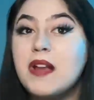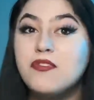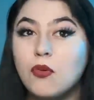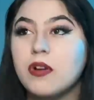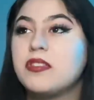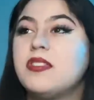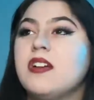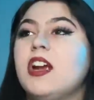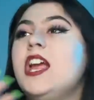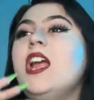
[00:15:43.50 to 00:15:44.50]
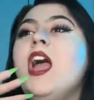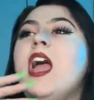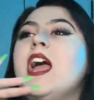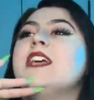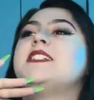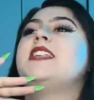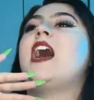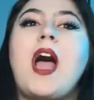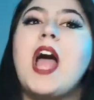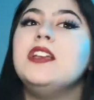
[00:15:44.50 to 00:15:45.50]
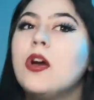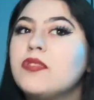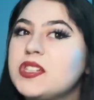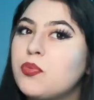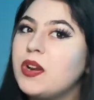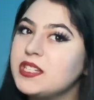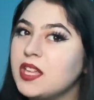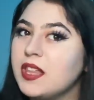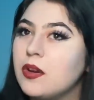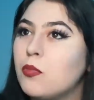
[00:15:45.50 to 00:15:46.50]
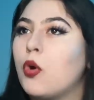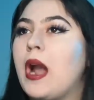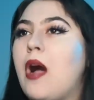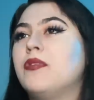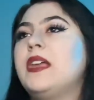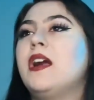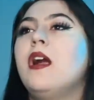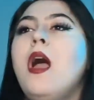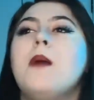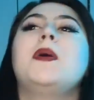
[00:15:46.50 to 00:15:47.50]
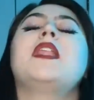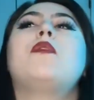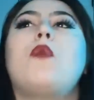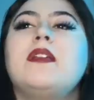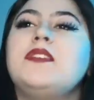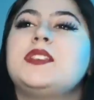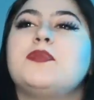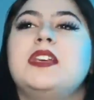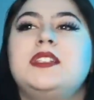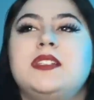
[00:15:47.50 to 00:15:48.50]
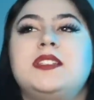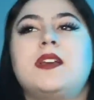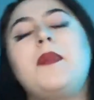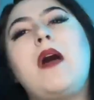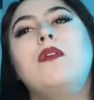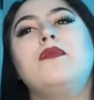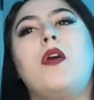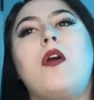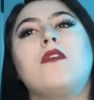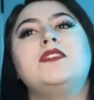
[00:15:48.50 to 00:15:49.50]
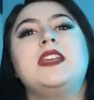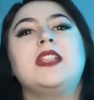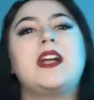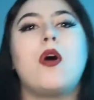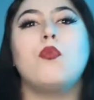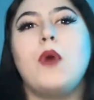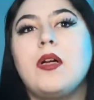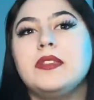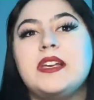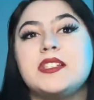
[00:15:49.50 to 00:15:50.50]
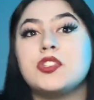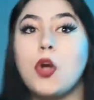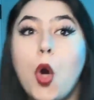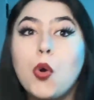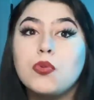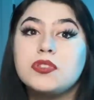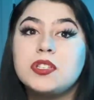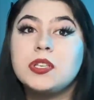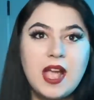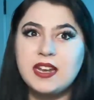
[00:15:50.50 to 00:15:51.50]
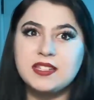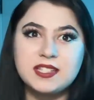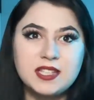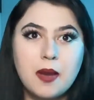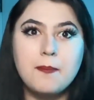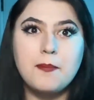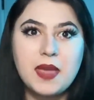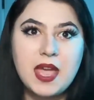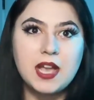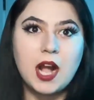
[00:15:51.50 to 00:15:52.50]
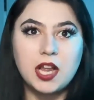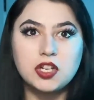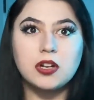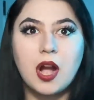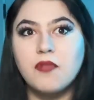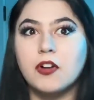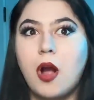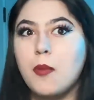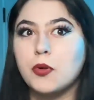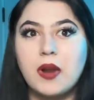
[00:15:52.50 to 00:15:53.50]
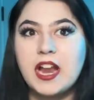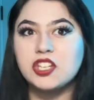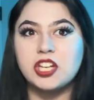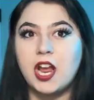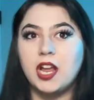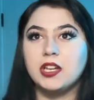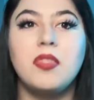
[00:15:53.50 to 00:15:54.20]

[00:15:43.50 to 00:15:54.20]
fourth theory is that, I know this one is a little more out there, but like, what if this place is somehow involved in like a wellness cult and it's some big undercover operation?